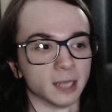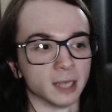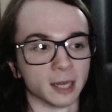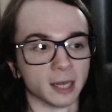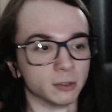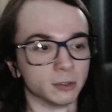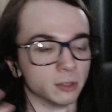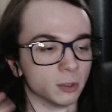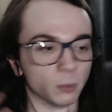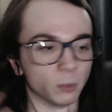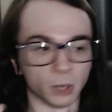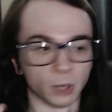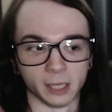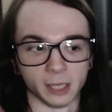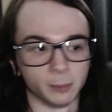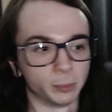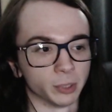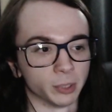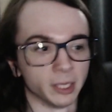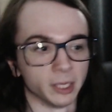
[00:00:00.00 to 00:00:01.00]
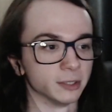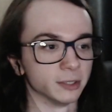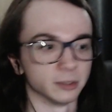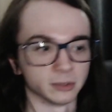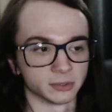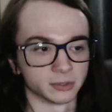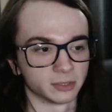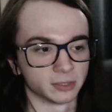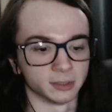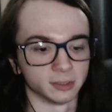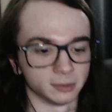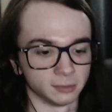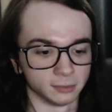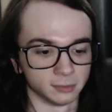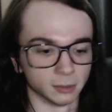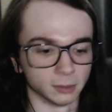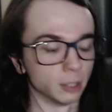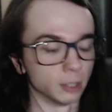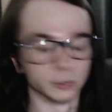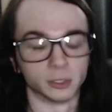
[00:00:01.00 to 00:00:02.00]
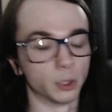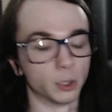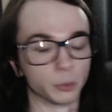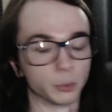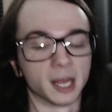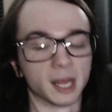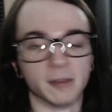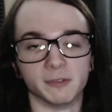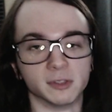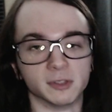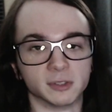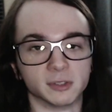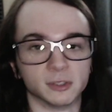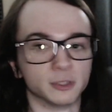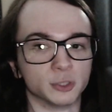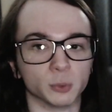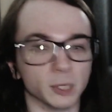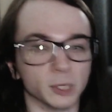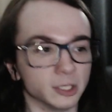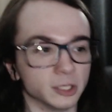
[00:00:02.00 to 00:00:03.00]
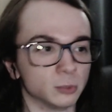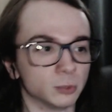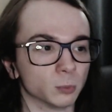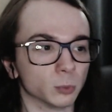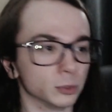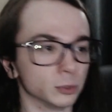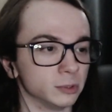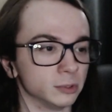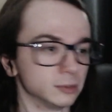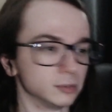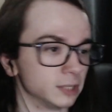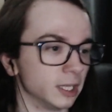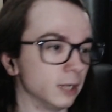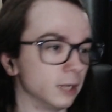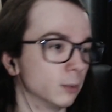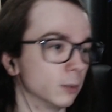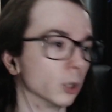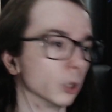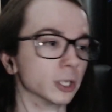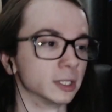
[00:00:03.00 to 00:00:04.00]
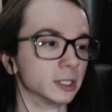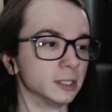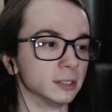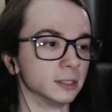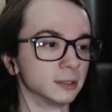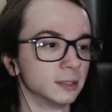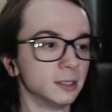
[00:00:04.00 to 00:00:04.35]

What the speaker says: I don't know why players that don't have this situation wouldn't get it working.